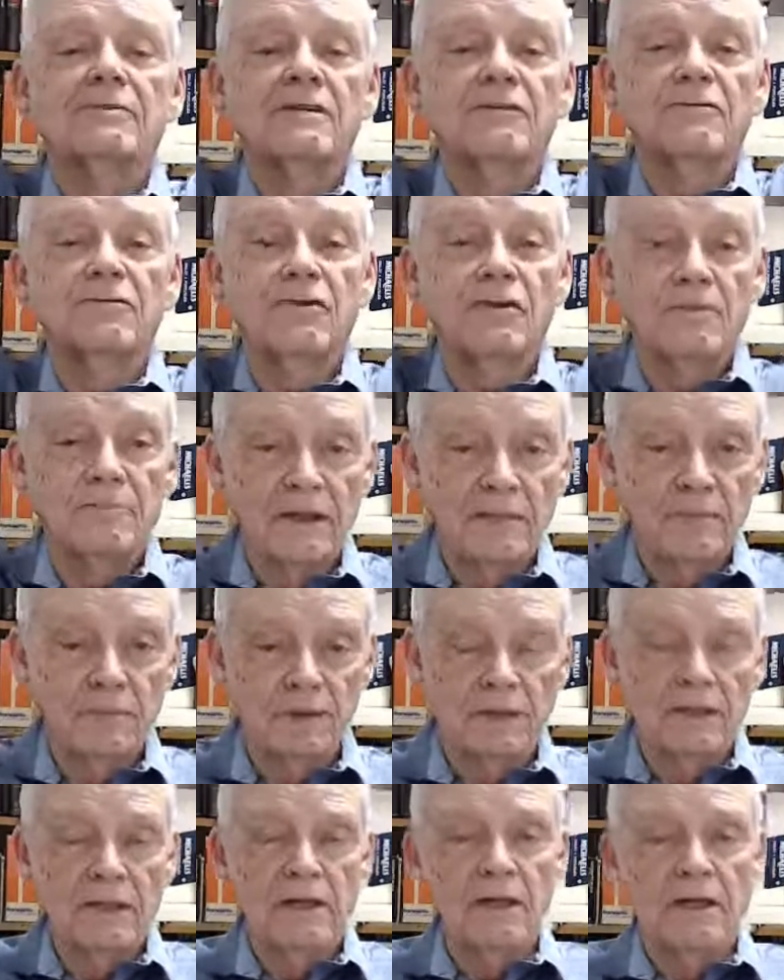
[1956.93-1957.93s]
and a few other
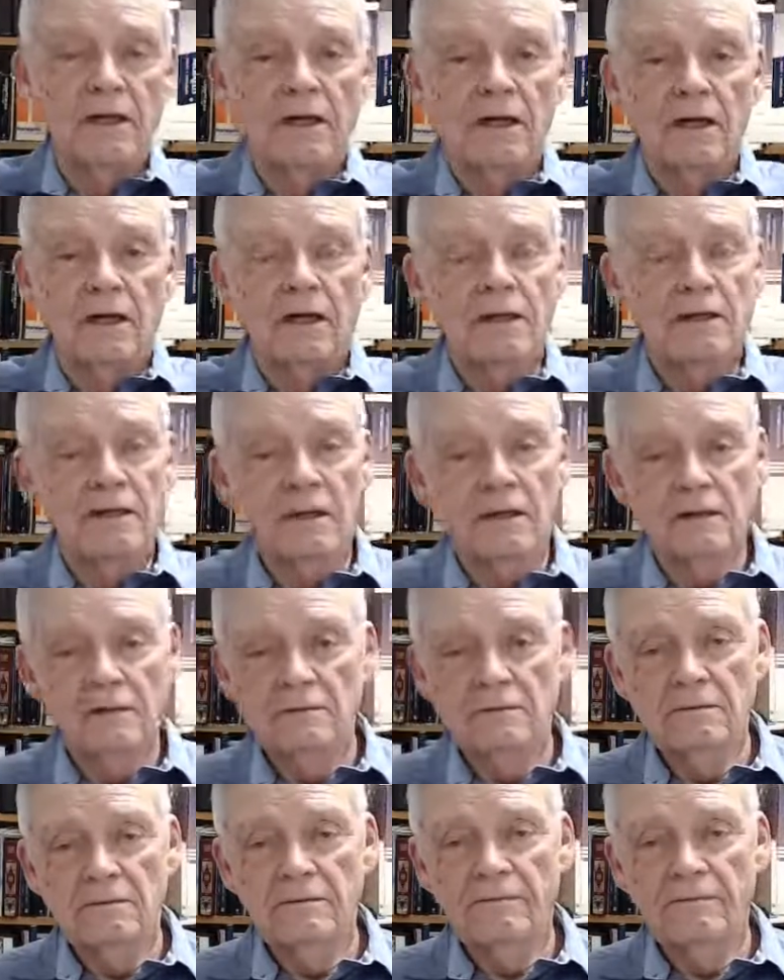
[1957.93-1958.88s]
people. No.